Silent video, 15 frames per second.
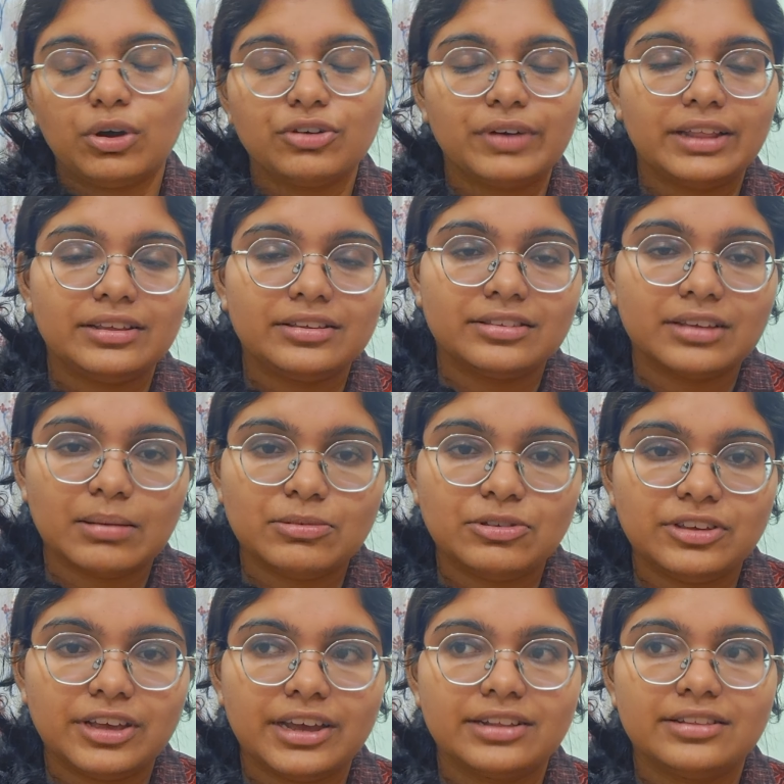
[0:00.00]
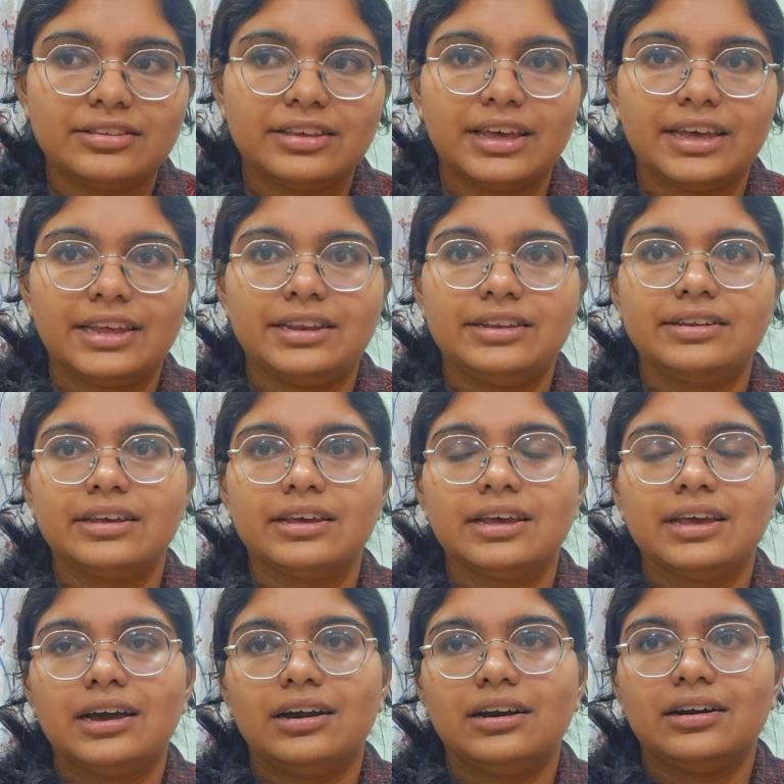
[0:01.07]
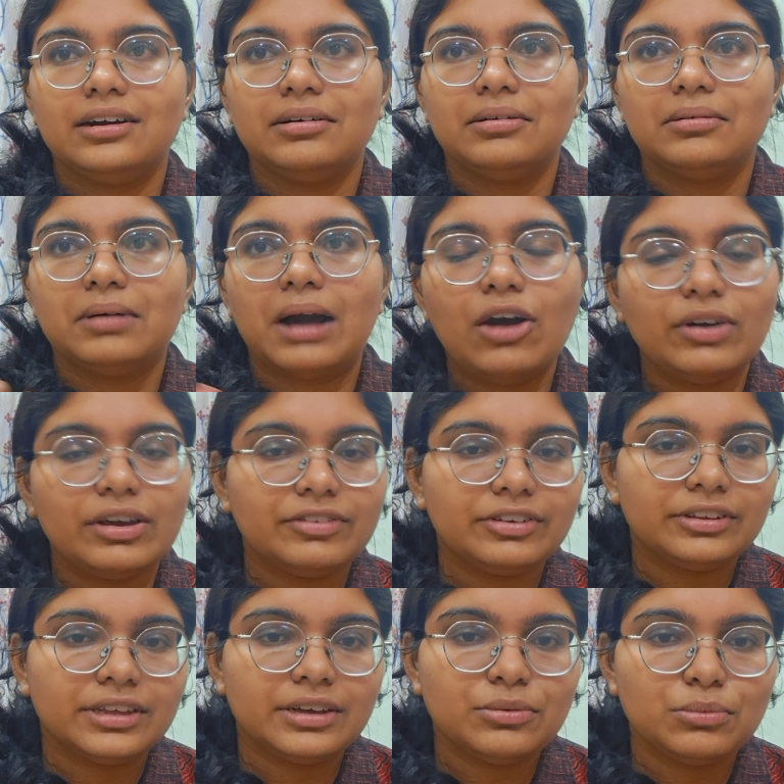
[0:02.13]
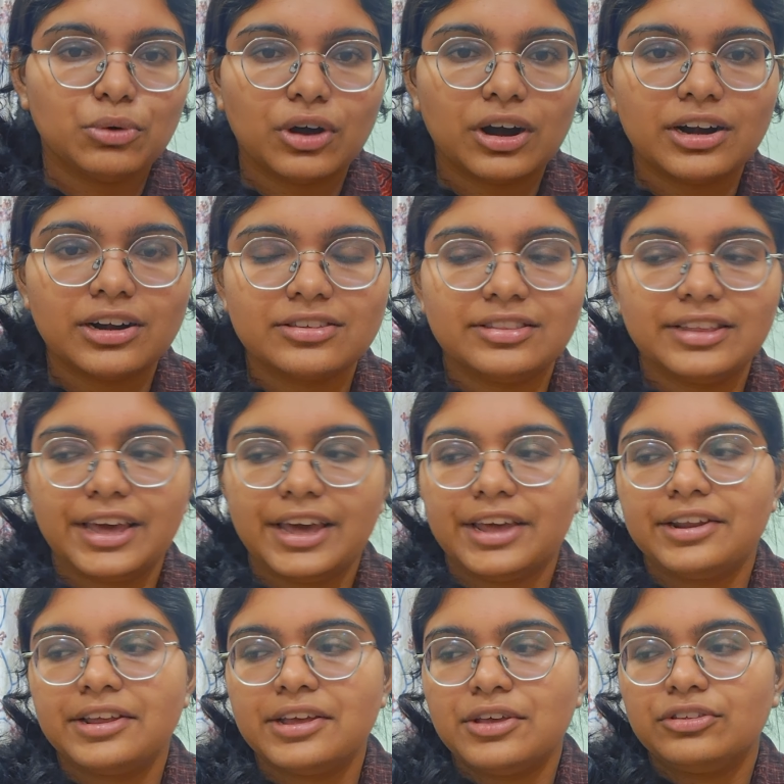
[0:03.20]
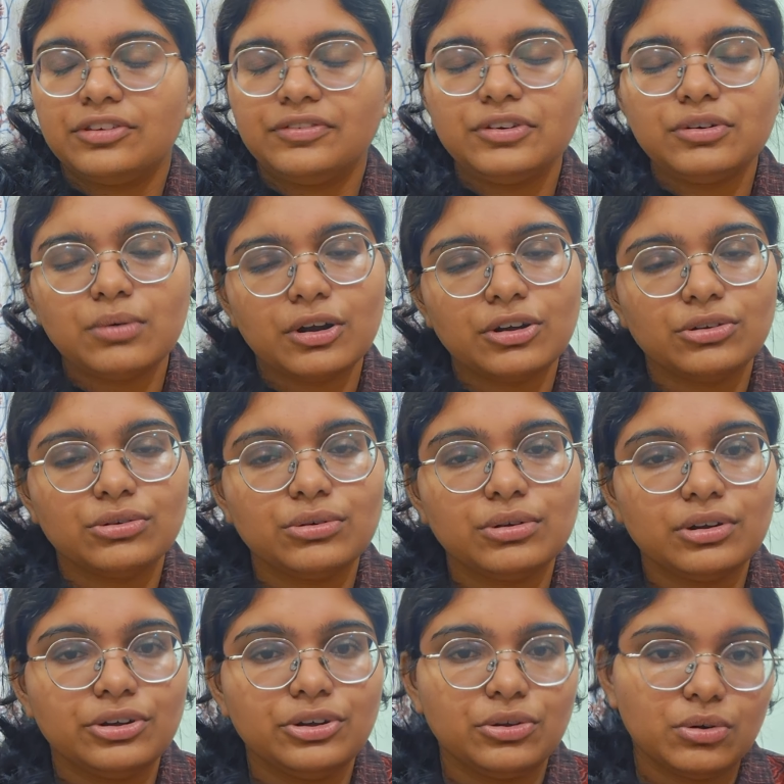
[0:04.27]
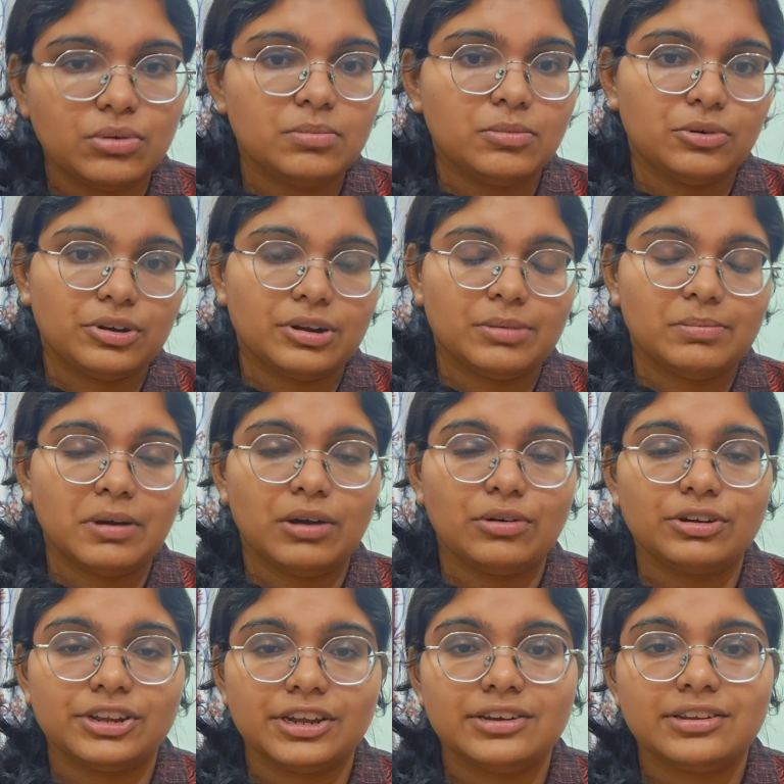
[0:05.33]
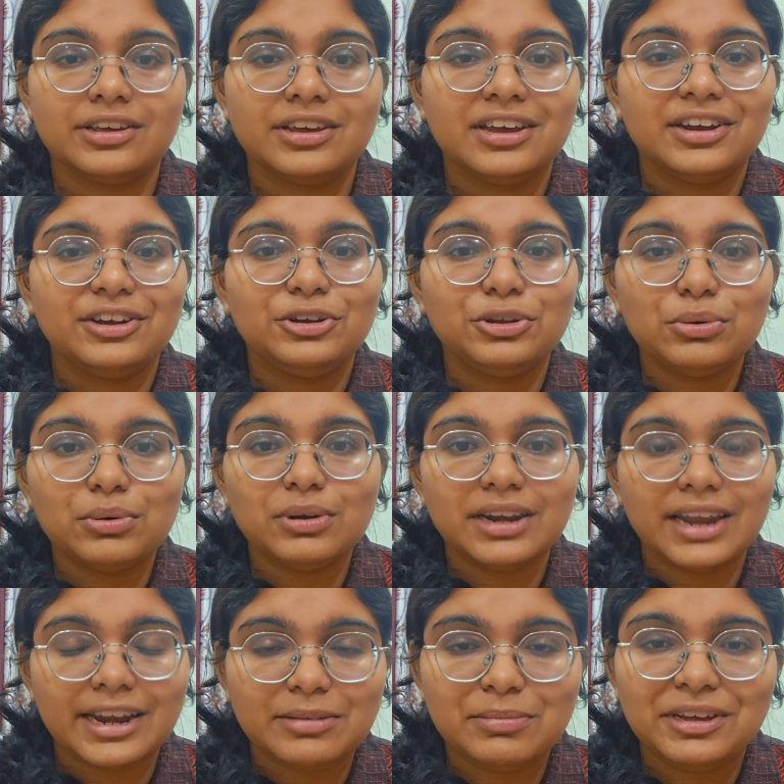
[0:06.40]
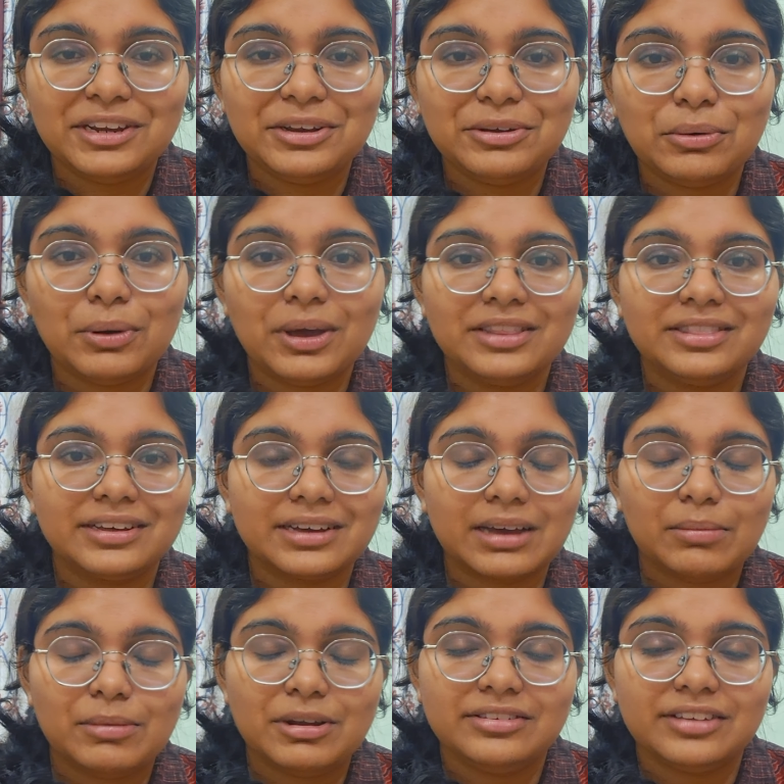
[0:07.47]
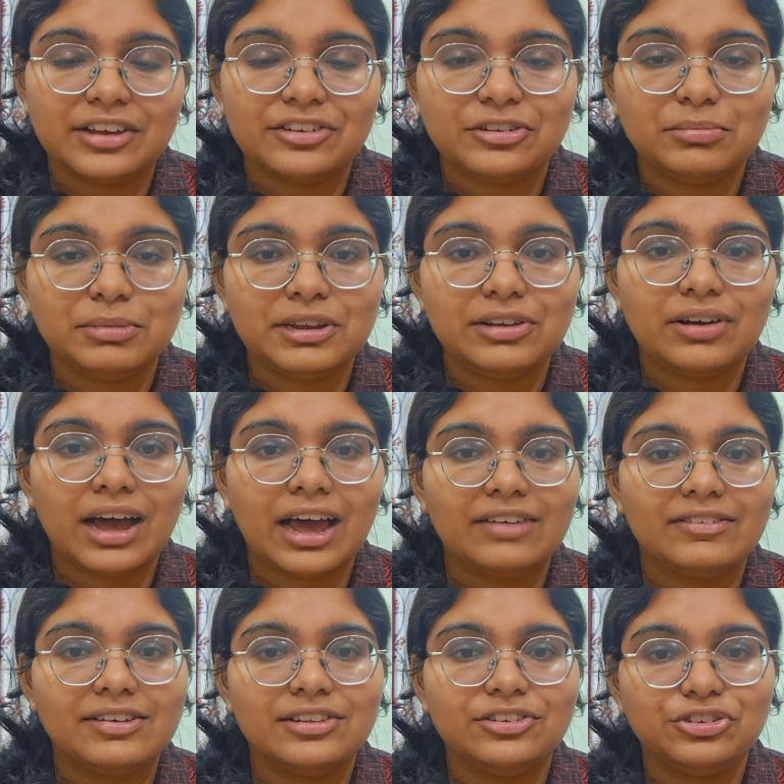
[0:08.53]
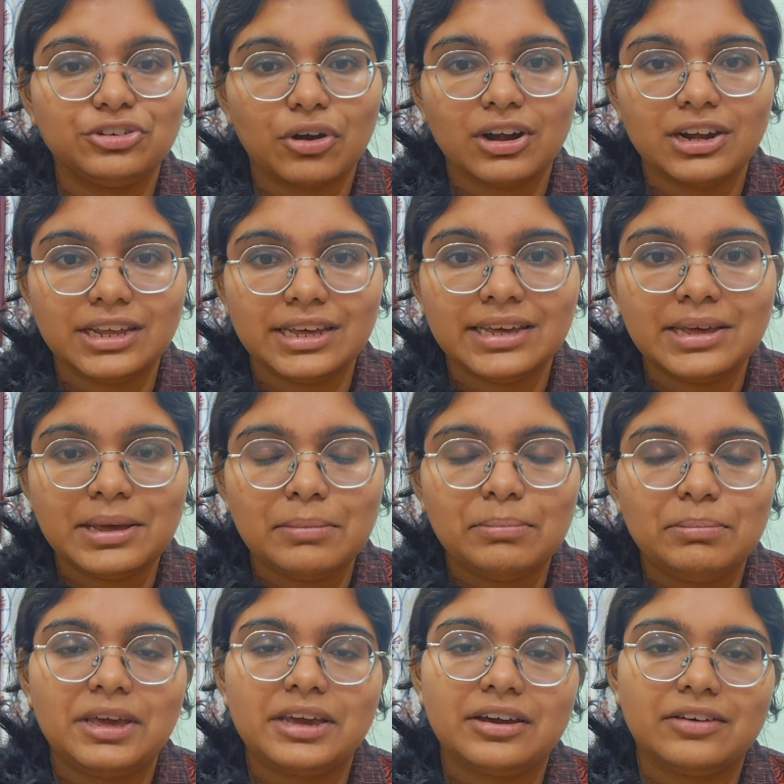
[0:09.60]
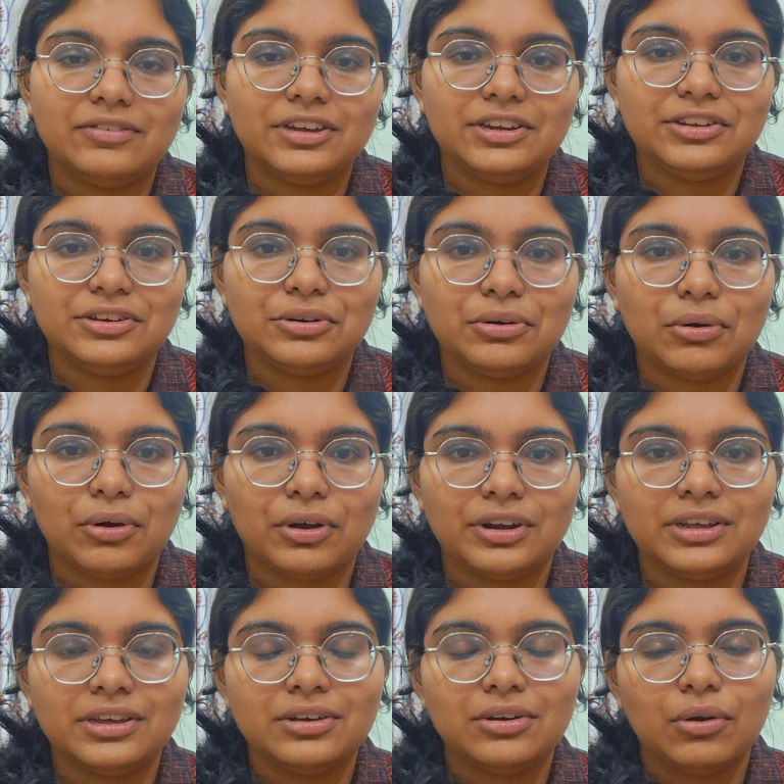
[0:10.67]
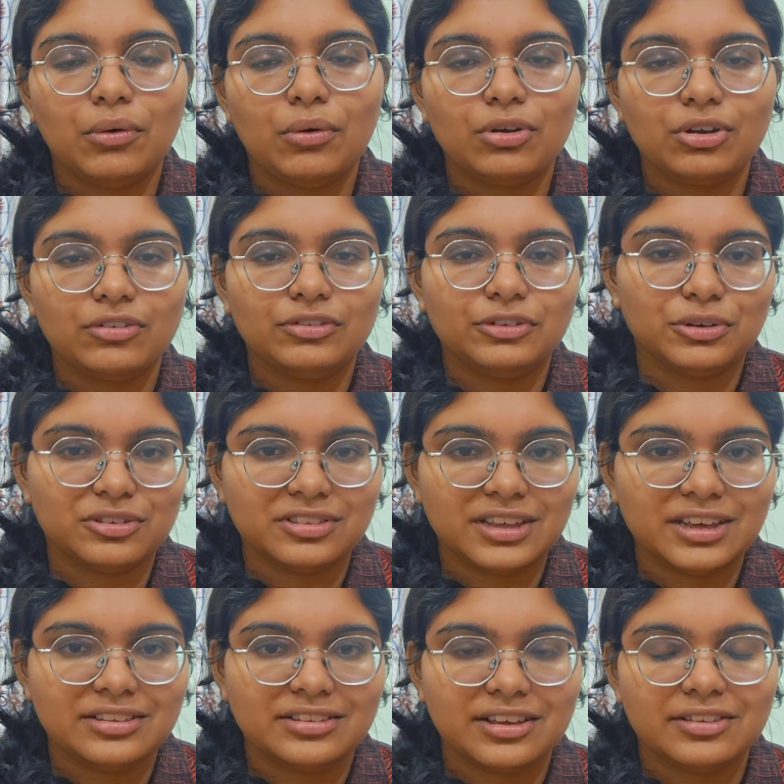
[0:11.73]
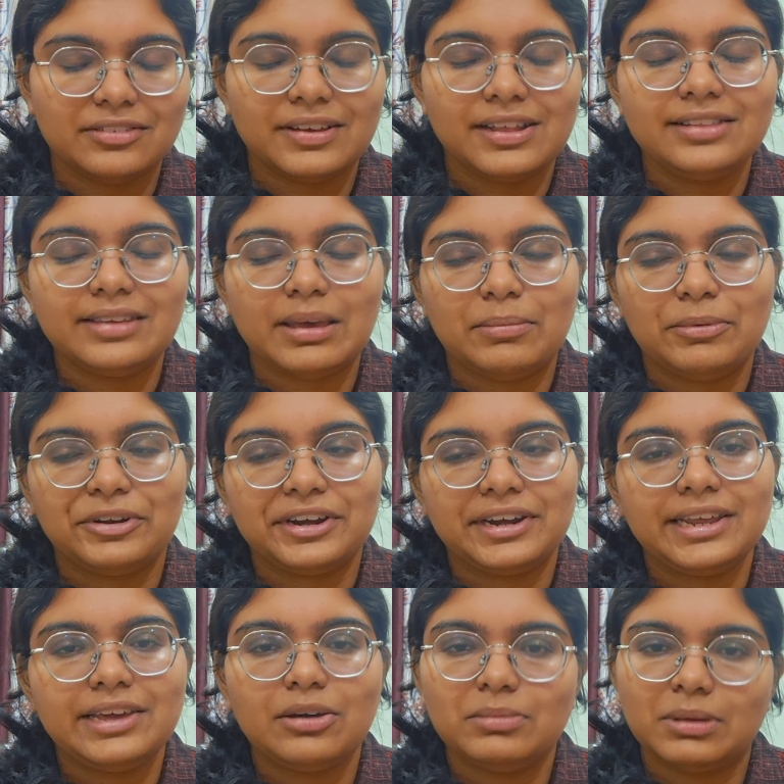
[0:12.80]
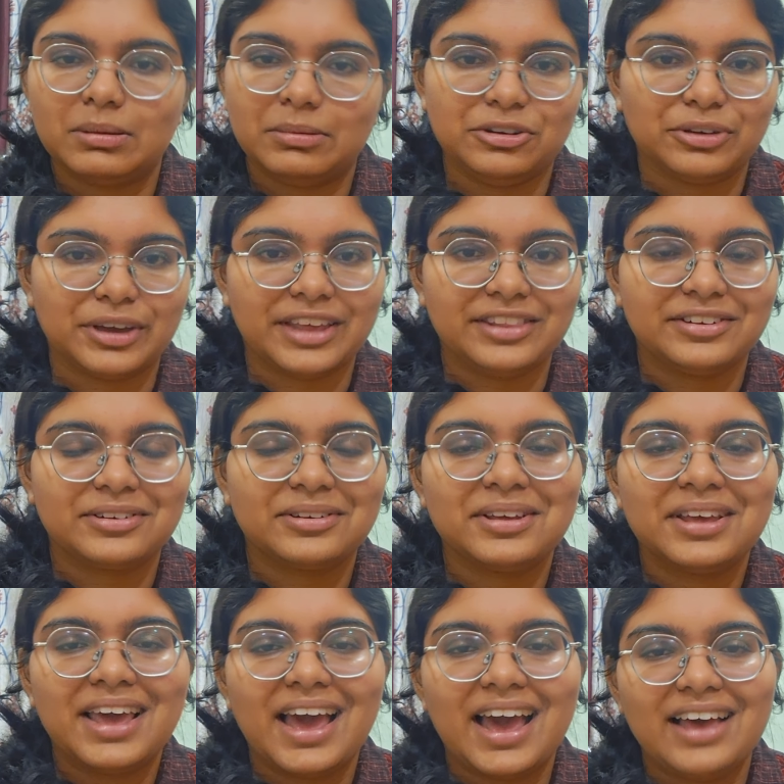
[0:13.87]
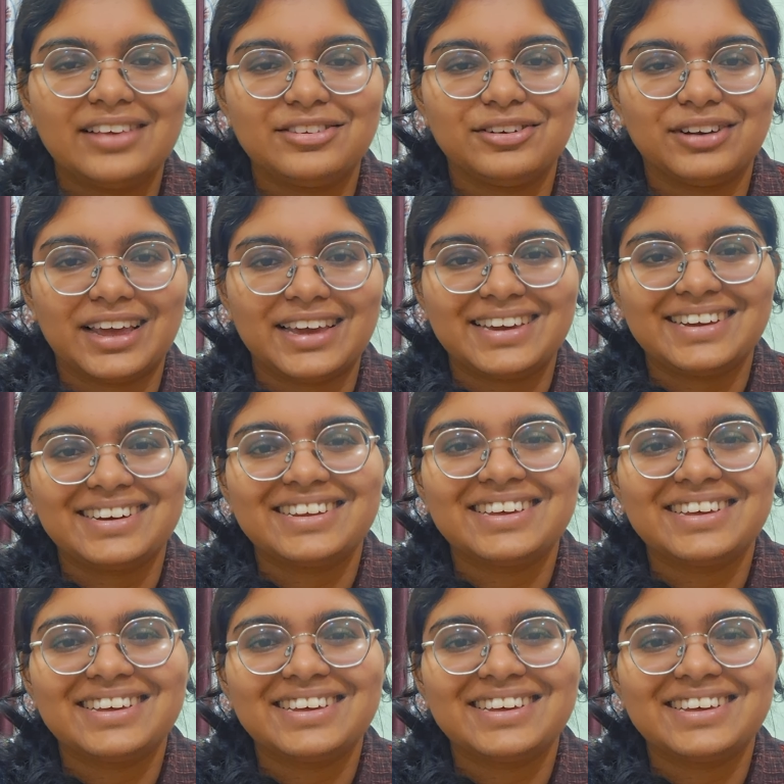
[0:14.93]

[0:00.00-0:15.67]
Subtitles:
were the subjects, and how everything works there, so if you want to know more about it, do let me know in the comment section below. I will surely make a video on all of those things as well, separately or maybe together, as you like it.